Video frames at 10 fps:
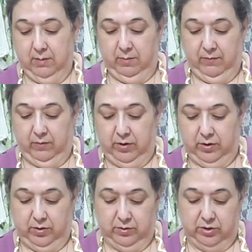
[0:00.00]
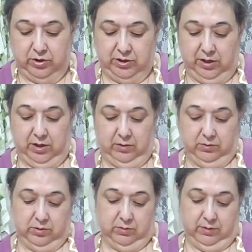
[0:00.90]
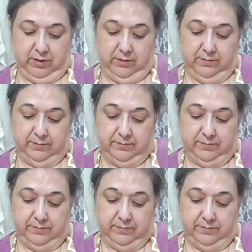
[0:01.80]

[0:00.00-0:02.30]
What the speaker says: before you use just any old string.